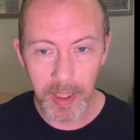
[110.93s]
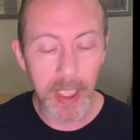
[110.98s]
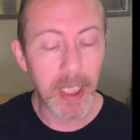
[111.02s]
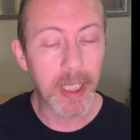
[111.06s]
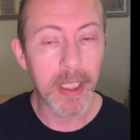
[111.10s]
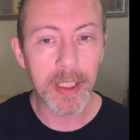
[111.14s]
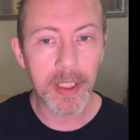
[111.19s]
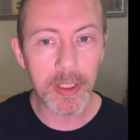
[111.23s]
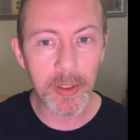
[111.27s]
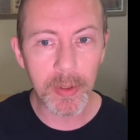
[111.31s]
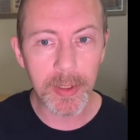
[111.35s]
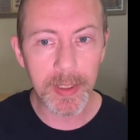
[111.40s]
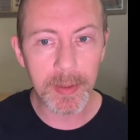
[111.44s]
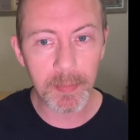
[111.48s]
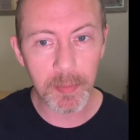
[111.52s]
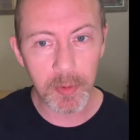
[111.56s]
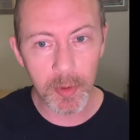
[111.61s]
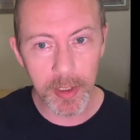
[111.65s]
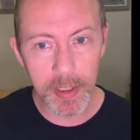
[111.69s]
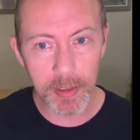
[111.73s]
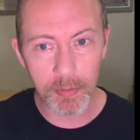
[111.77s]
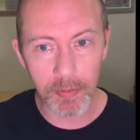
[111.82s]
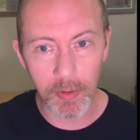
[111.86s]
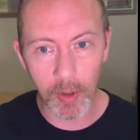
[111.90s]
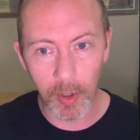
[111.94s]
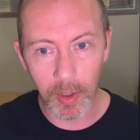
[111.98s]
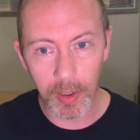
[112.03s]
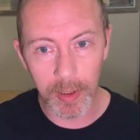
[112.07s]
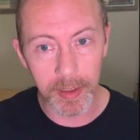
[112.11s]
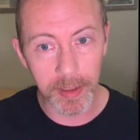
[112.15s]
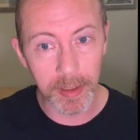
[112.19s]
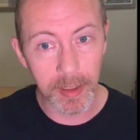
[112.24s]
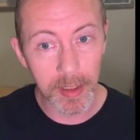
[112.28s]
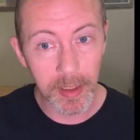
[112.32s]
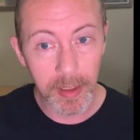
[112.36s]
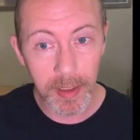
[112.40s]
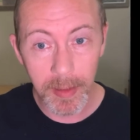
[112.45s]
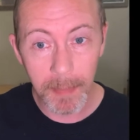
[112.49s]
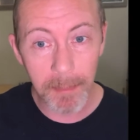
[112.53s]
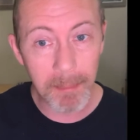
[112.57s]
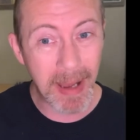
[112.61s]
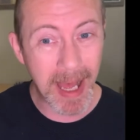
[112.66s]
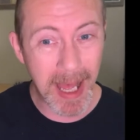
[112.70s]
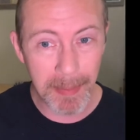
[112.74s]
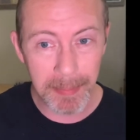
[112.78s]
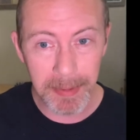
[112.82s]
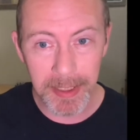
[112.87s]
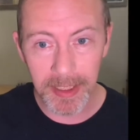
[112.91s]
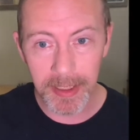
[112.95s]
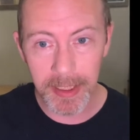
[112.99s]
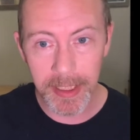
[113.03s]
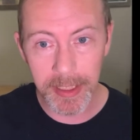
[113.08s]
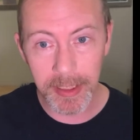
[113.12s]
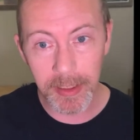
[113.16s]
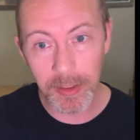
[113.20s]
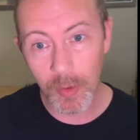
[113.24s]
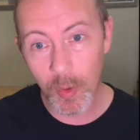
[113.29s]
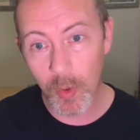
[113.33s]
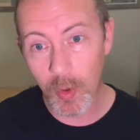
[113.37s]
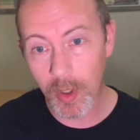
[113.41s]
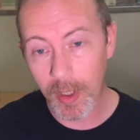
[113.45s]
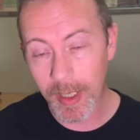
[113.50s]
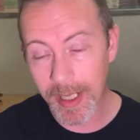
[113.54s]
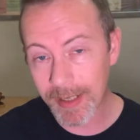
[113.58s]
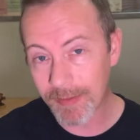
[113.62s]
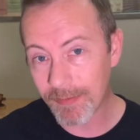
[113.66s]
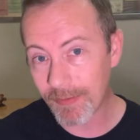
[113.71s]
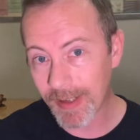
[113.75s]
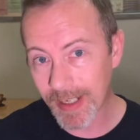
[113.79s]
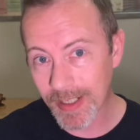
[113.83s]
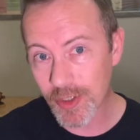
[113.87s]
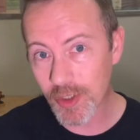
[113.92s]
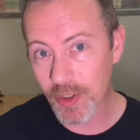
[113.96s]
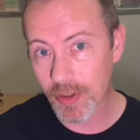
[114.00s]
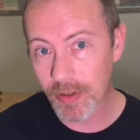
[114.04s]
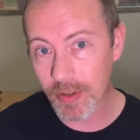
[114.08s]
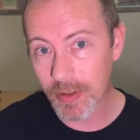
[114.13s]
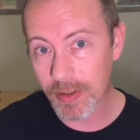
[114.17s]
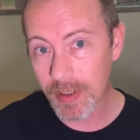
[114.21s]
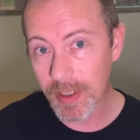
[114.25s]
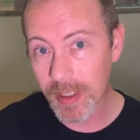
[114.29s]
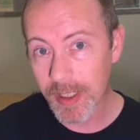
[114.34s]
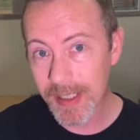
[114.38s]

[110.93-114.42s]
You can pre-roll and populate your adventure